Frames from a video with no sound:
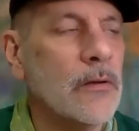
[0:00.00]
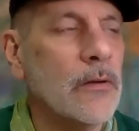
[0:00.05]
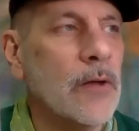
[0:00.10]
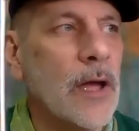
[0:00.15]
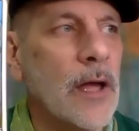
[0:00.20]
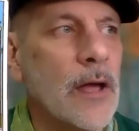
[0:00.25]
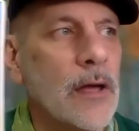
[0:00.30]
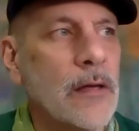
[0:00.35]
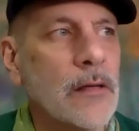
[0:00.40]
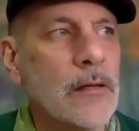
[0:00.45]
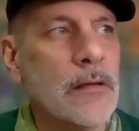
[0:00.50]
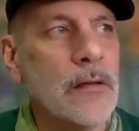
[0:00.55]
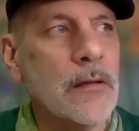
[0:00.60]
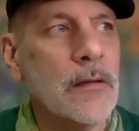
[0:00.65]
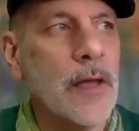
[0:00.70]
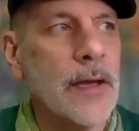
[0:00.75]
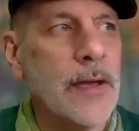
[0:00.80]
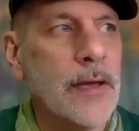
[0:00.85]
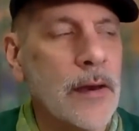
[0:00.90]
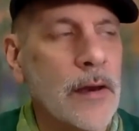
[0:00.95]

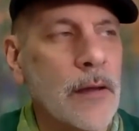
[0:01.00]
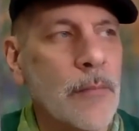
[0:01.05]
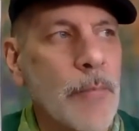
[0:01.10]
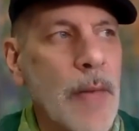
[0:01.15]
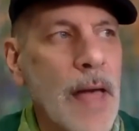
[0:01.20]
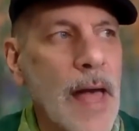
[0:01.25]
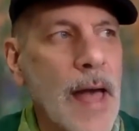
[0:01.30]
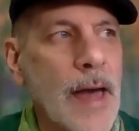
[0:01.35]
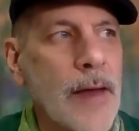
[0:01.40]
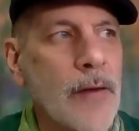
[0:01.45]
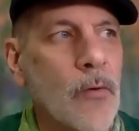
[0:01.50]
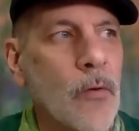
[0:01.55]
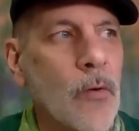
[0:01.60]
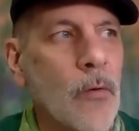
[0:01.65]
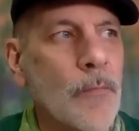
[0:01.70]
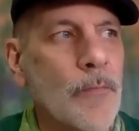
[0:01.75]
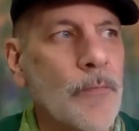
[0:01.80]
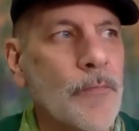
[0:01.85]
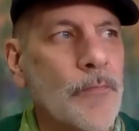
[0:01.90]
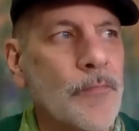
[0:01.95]
in a
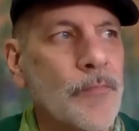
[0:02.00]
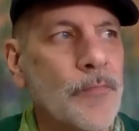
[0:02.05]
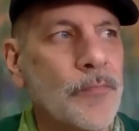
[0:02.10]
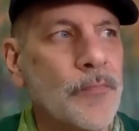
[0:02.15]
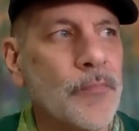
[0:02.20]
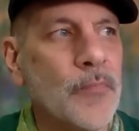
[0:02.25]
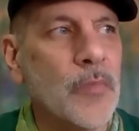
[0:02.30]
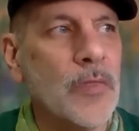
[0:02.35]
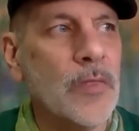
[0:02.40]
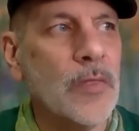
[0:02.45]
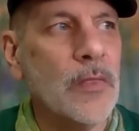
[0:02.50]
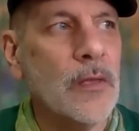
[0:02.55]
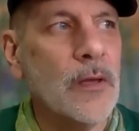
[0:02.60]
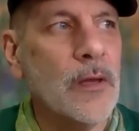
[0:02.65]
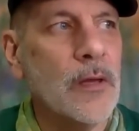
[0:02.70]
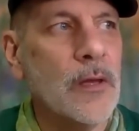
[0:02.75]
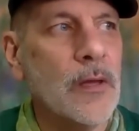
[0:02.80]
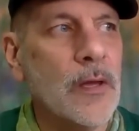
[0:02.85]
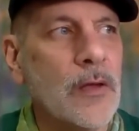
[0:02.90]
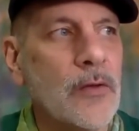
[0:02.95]
battle,
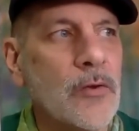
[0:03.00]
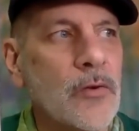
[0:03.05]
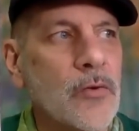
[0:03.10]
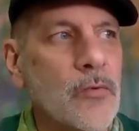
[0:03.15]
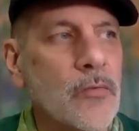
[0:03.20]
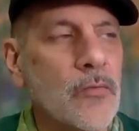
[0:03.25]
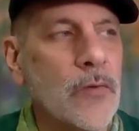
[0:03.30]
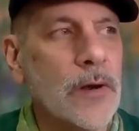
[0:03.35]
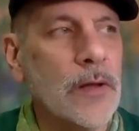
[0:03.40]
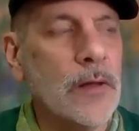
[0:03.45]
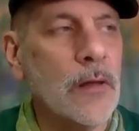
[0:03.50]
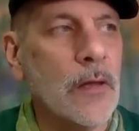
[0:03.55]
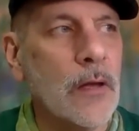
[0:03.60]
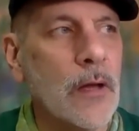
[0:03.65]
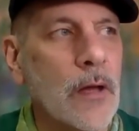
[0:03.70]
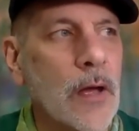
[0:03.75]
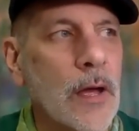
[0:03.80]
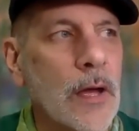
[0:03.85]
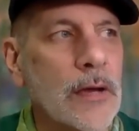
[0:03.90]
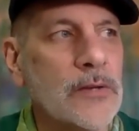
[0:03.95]
and you
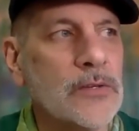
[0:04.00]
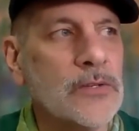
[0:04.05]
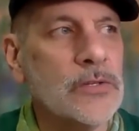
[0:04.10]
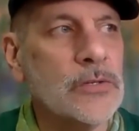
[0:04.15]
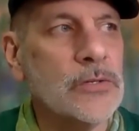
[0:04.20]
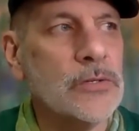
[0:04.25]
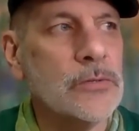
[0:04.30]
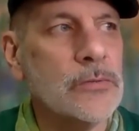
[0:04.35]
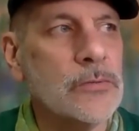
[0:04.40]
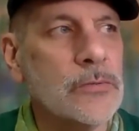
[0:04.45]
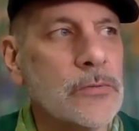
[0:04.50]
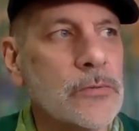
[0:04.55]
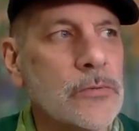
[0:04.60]
realize